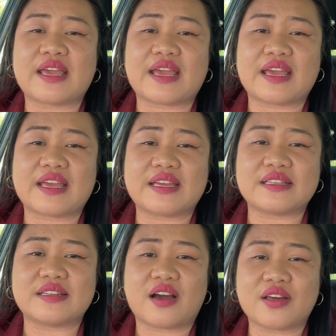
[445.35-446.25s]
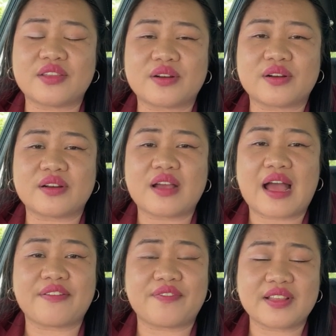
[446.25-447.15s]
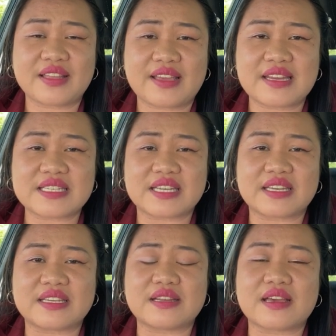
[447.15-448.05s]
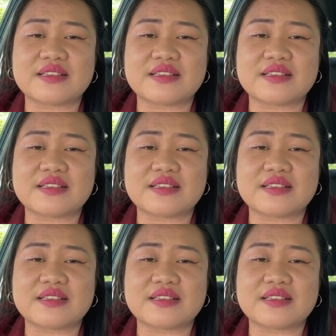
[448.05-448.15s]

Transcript: and other affiliated